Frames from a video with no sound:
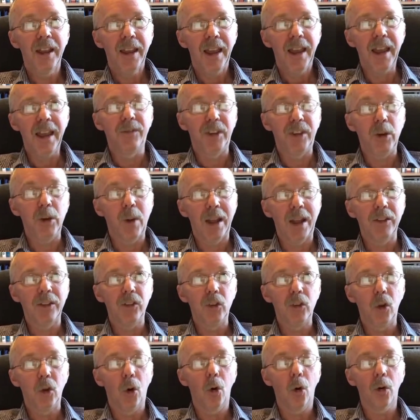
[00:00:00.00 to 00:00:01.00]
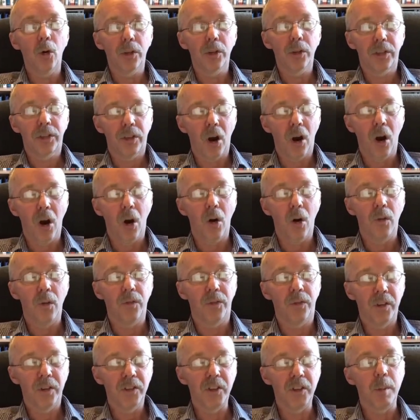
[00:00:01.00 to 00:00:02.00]
if he went north
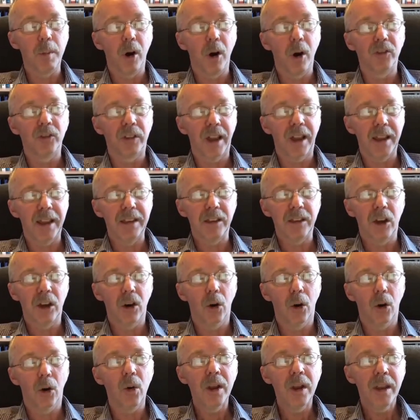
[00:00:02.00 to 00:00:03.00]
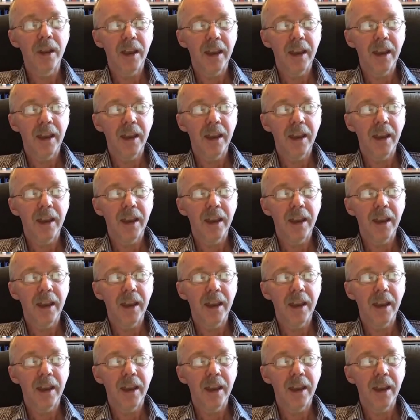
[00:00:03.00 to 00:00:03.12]
of the Mondego,